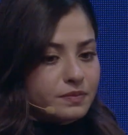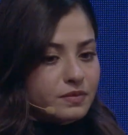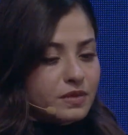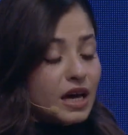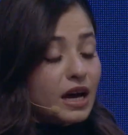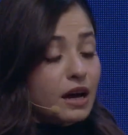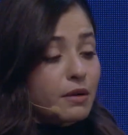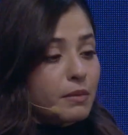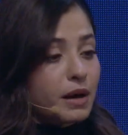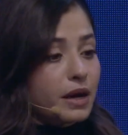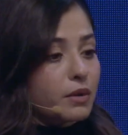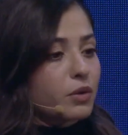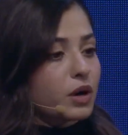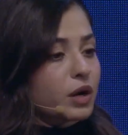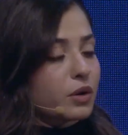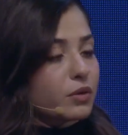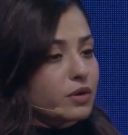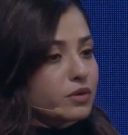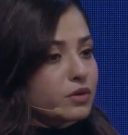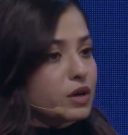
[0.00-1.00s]
yeah, my
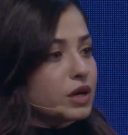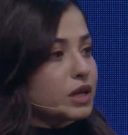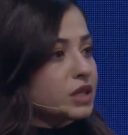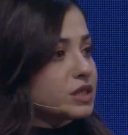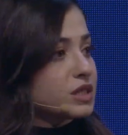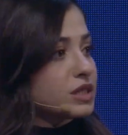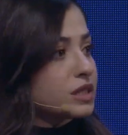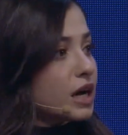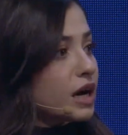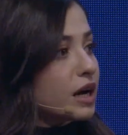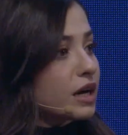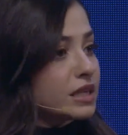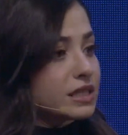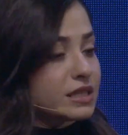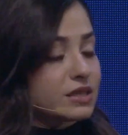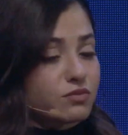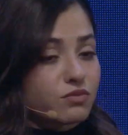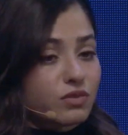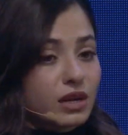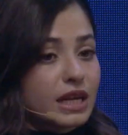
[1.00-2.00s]
work with UNHCR
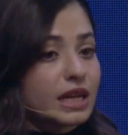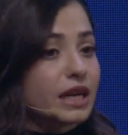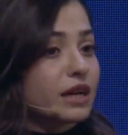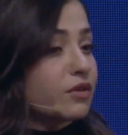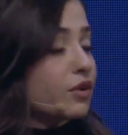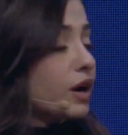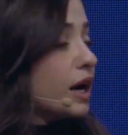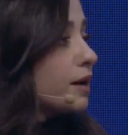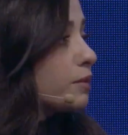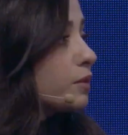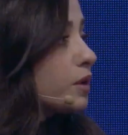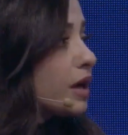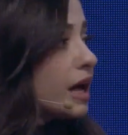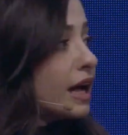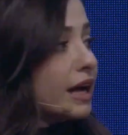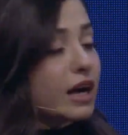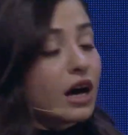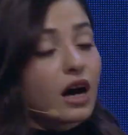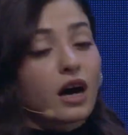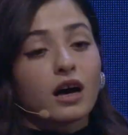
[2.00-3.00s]
is really incredible.
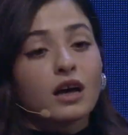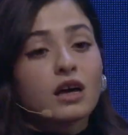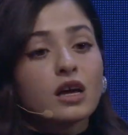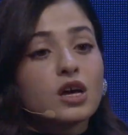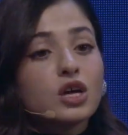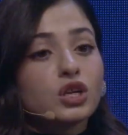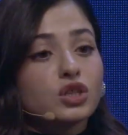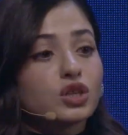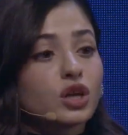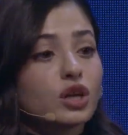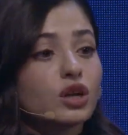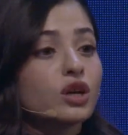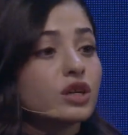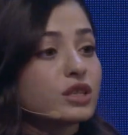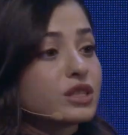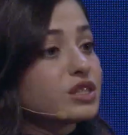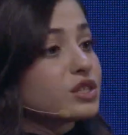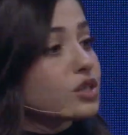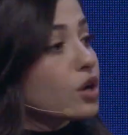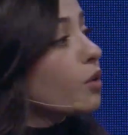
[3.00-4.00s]
I got to
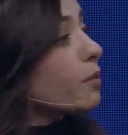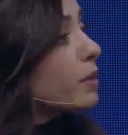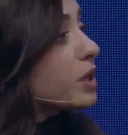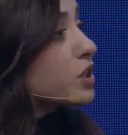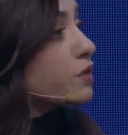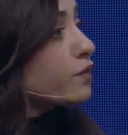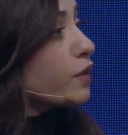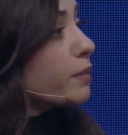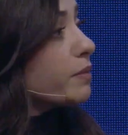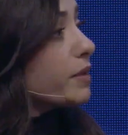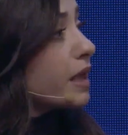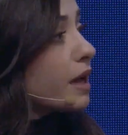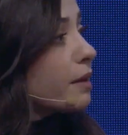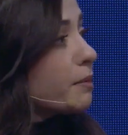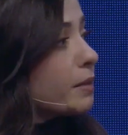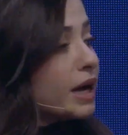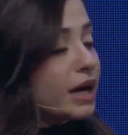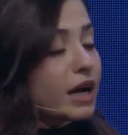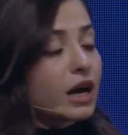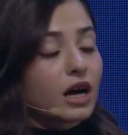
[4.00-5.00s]
learn so much from
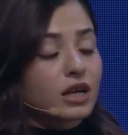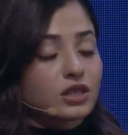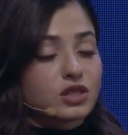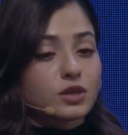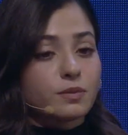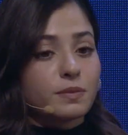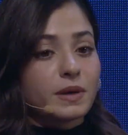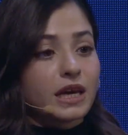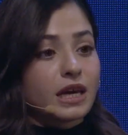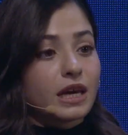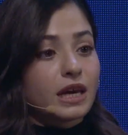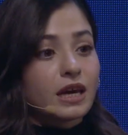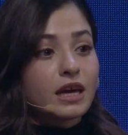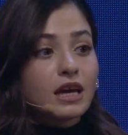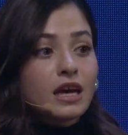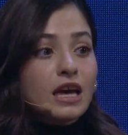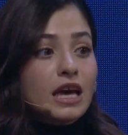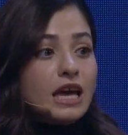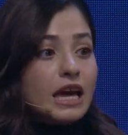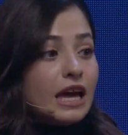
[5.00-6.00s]
them. I got to be
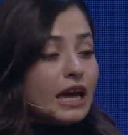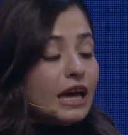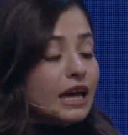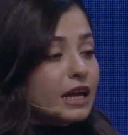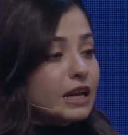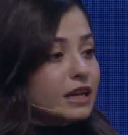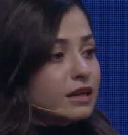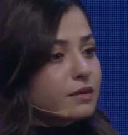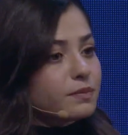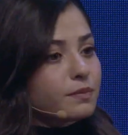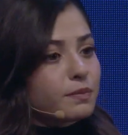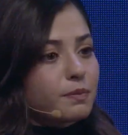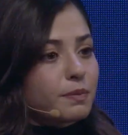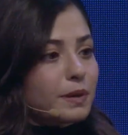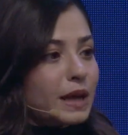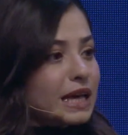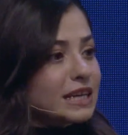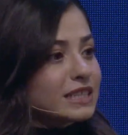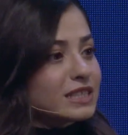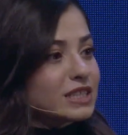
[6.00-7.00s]
in
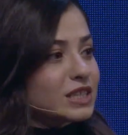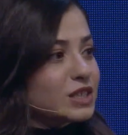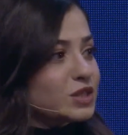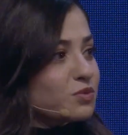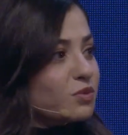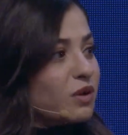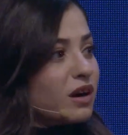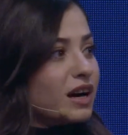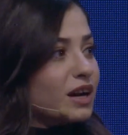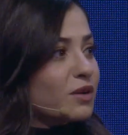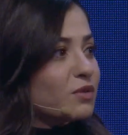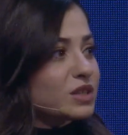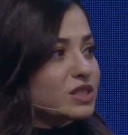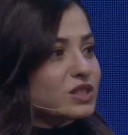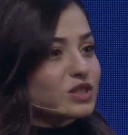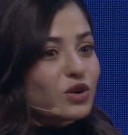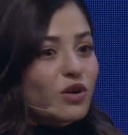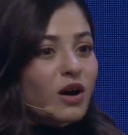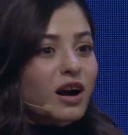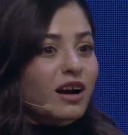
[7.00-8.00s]
places where it was
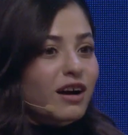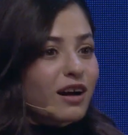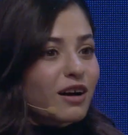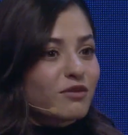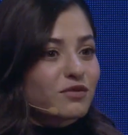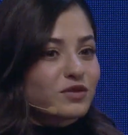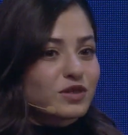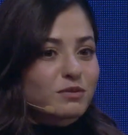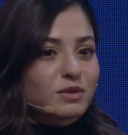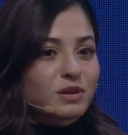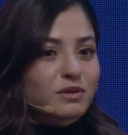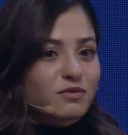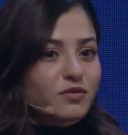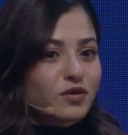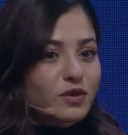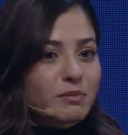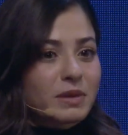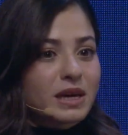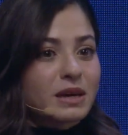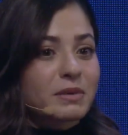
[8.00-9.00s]
so uncomfortable
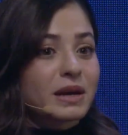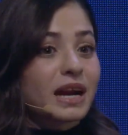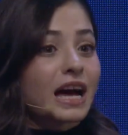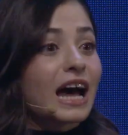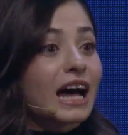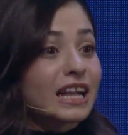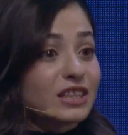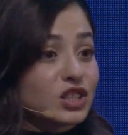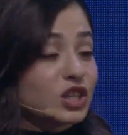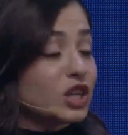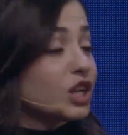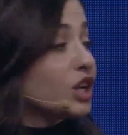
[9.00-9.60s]
for me, but I had to